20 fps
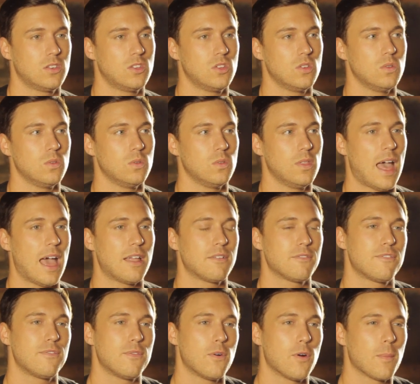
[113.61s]
to
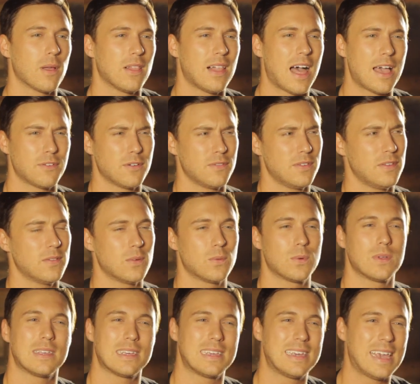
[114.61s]
that former life of even
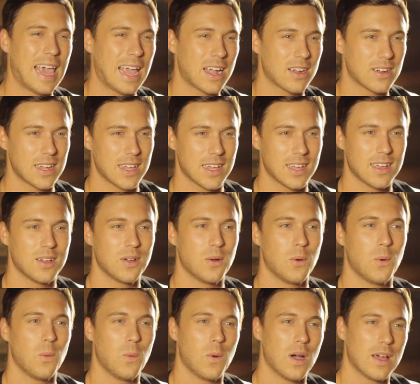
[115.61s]
really caring
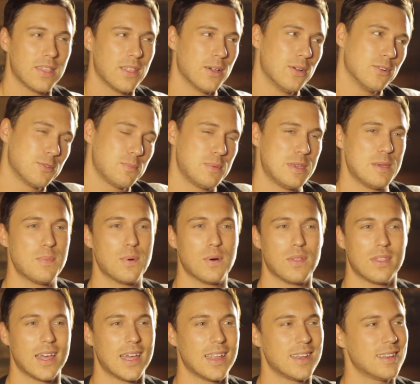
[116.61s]
what those
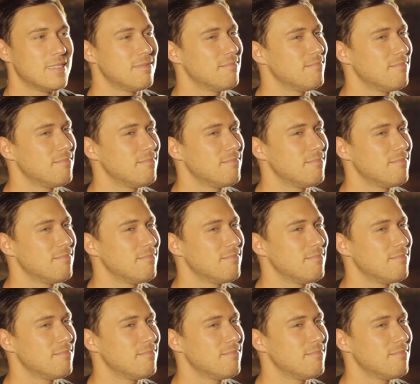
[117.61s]
people that